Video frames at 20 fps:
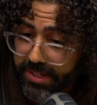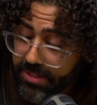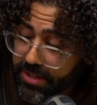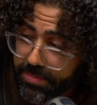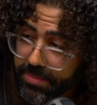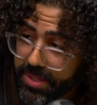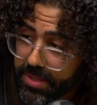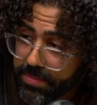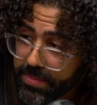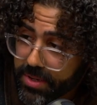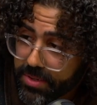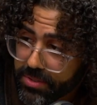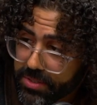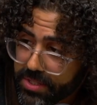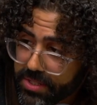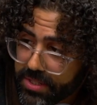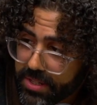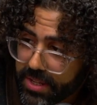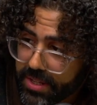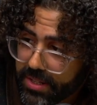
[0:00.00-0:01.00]
me the
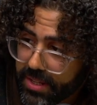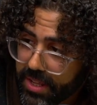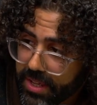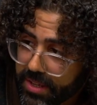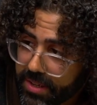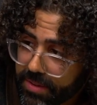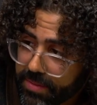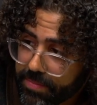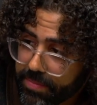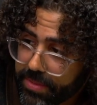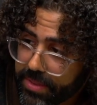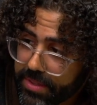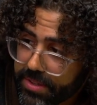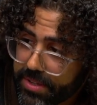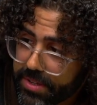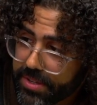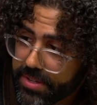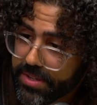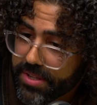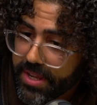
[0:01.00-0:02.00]
most, and like
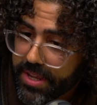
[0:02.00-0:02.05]
just